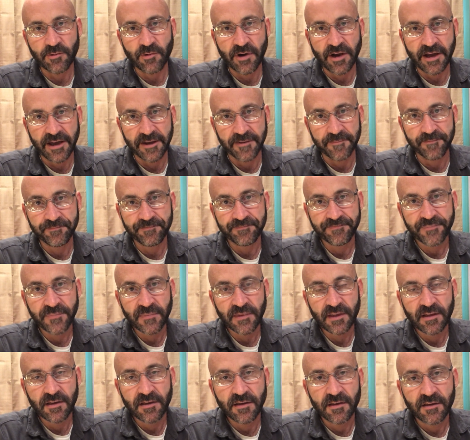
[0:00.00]
way.
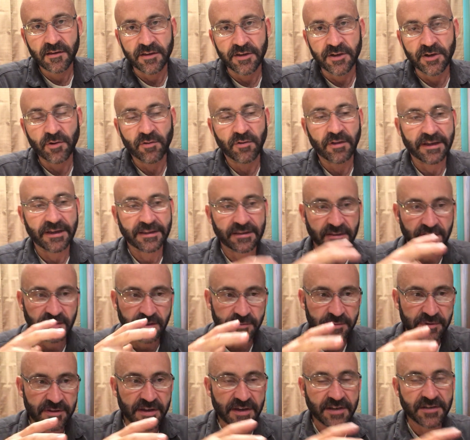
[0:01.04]
You don't like the
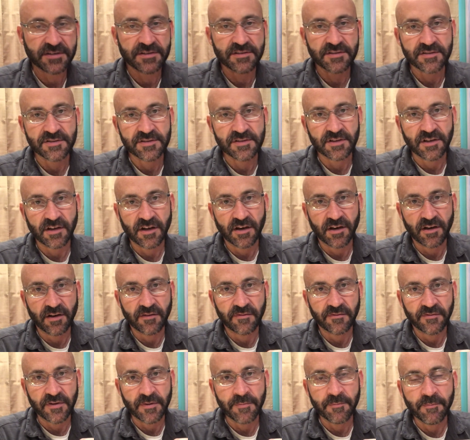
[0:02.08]
limitations
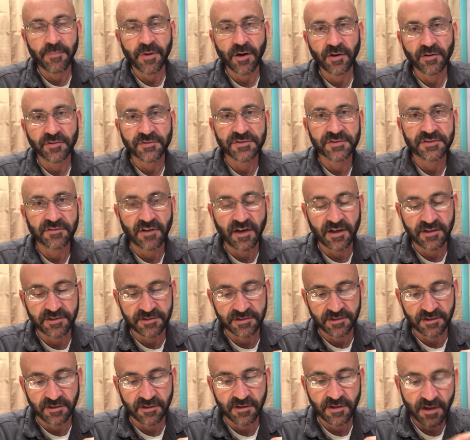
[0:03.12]
of imposed
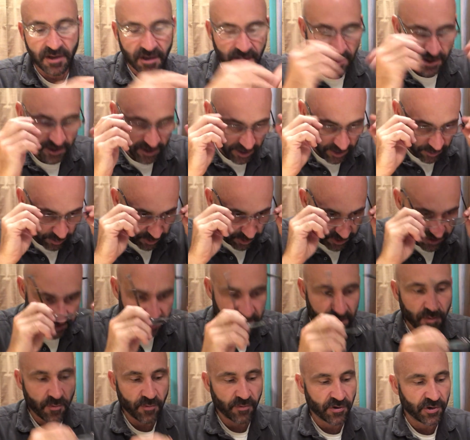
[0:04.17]
structure. In other words, you
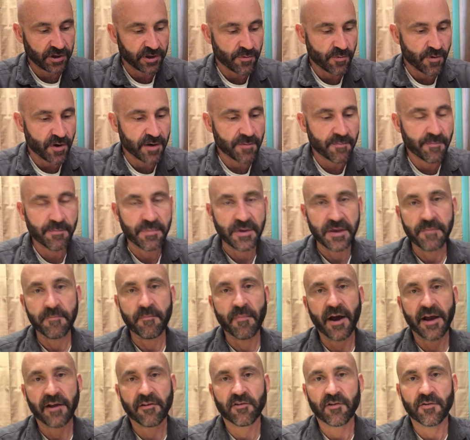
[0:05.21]
don't really want to be
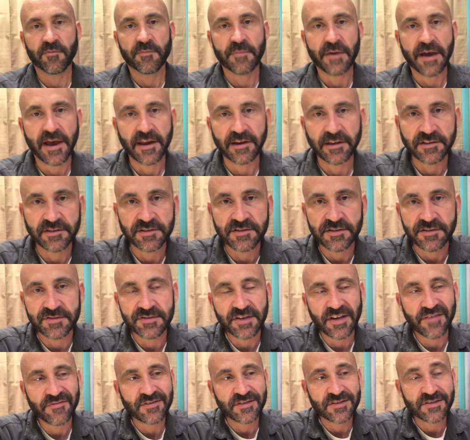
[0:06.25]
micromanaged. And
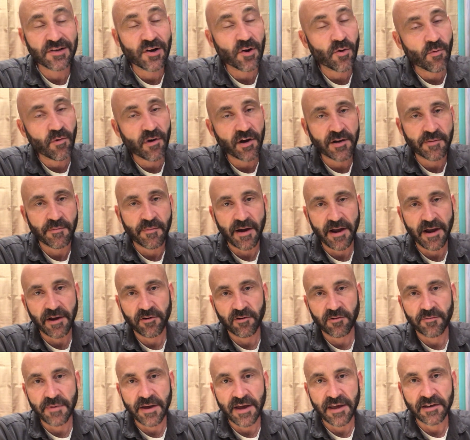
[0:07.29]
sevens don't want to
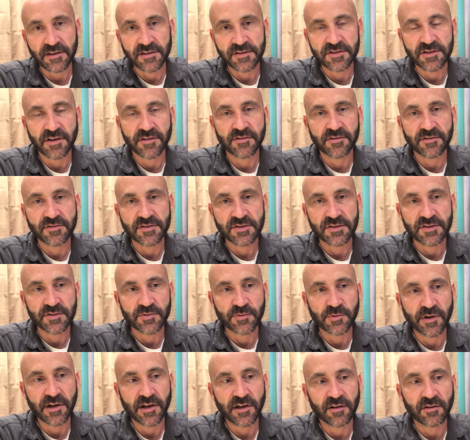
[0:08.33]
micromanage others as
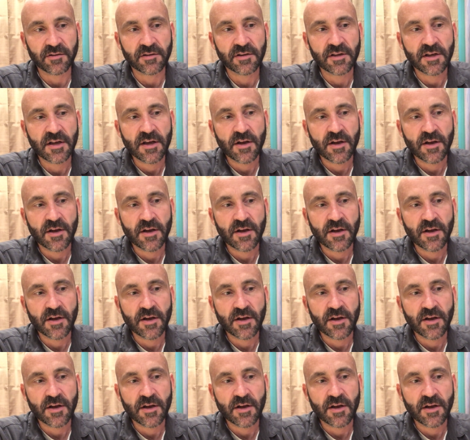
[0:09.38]
well.